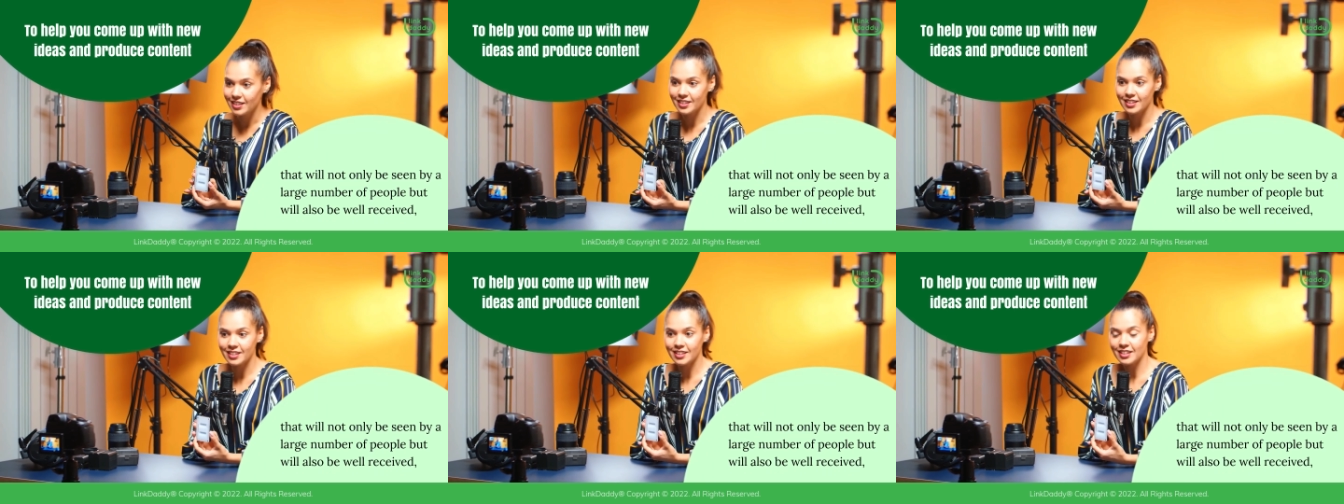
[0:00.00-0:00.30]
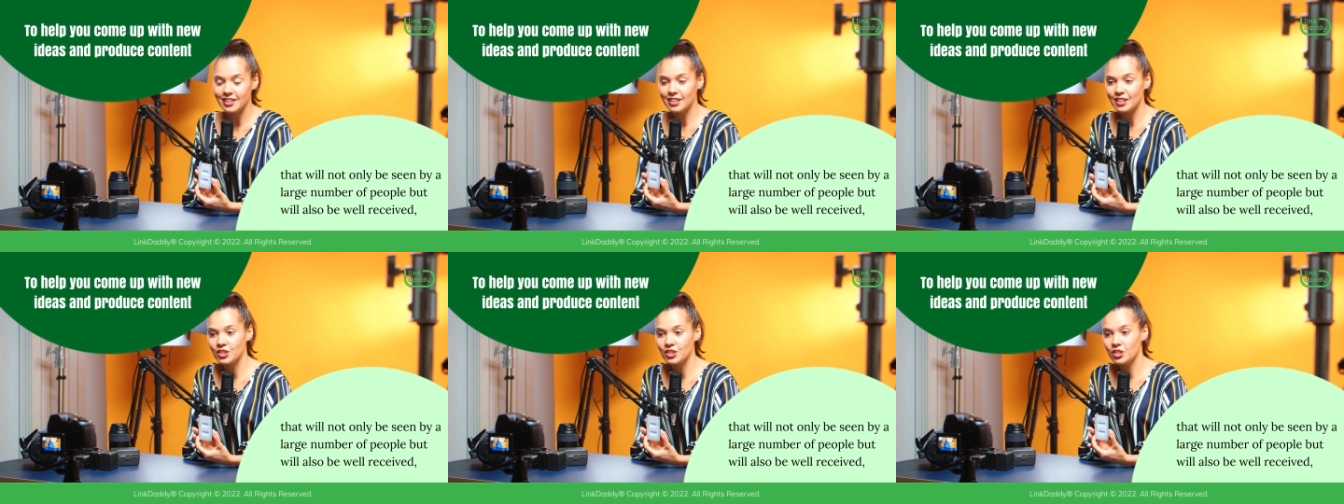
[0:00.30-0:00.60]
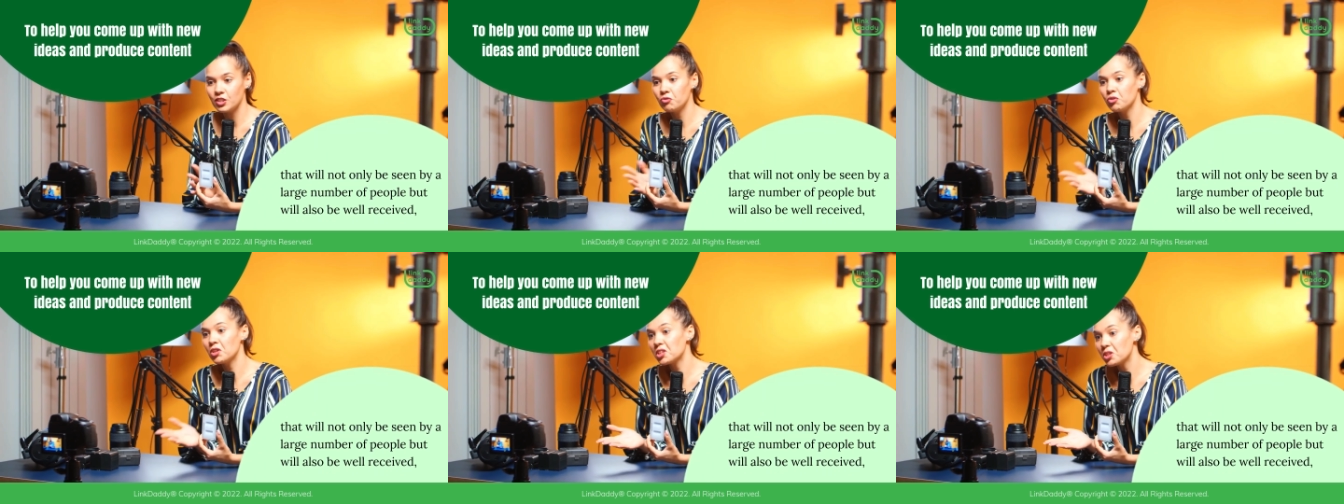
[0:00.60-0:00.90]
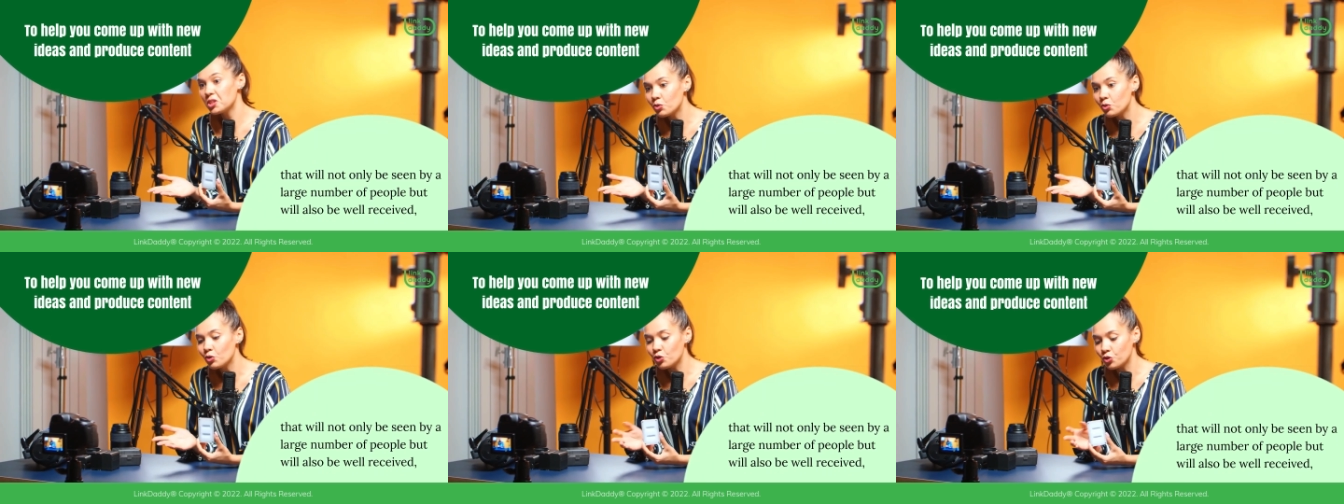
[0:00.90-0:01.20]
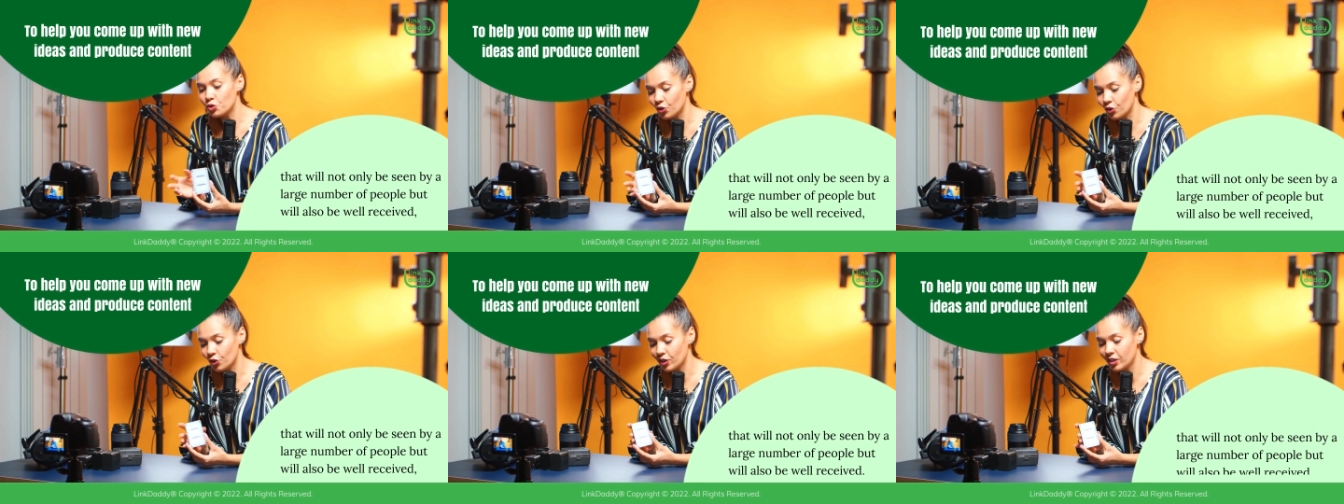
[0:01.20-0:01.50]
but will also be well
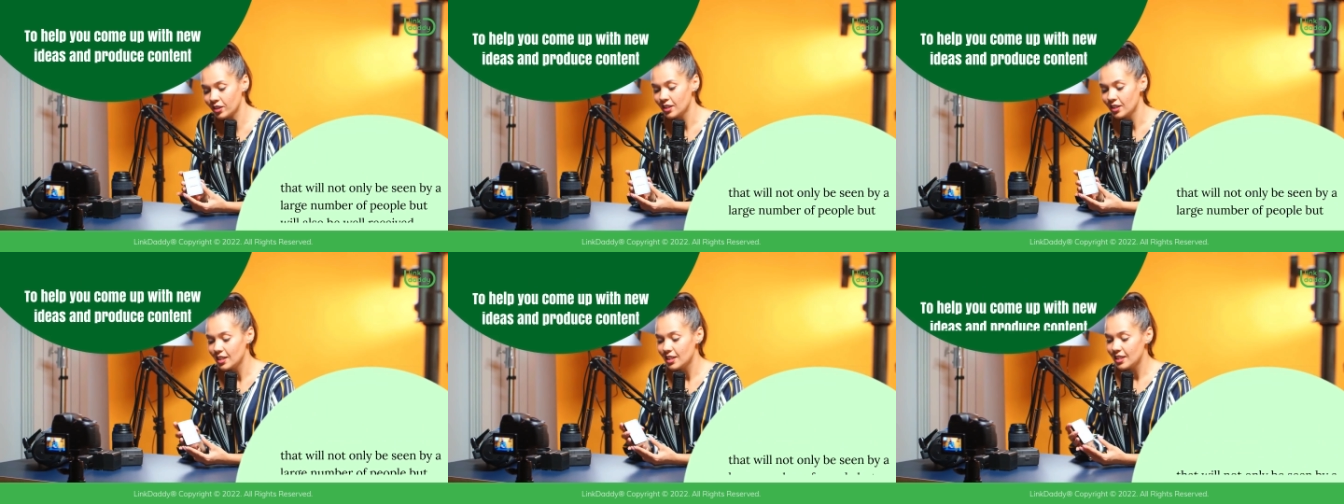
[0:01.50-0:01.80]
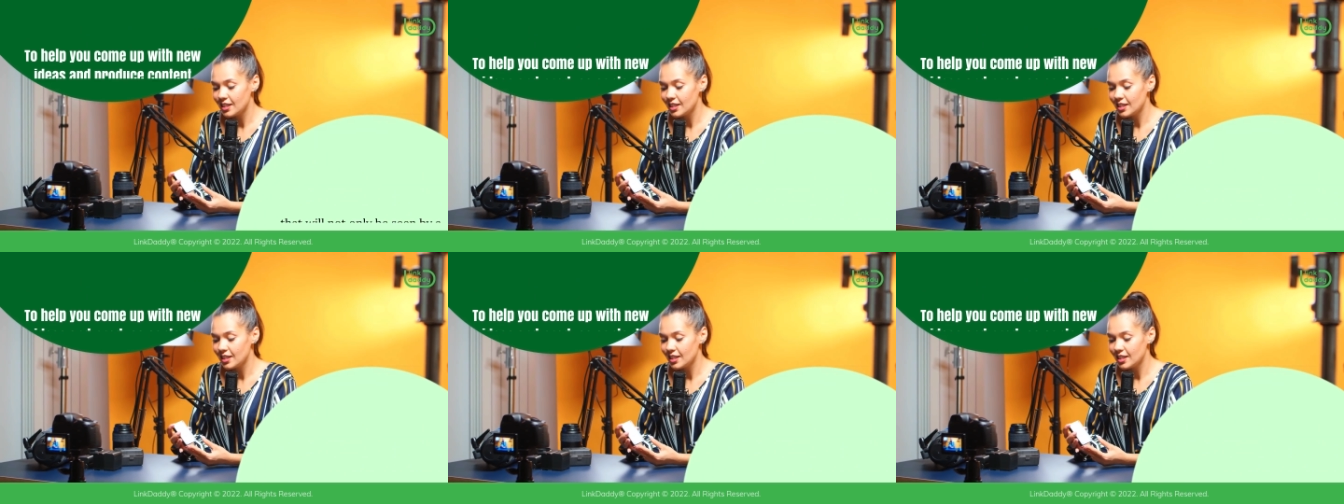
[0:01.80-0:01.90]
received.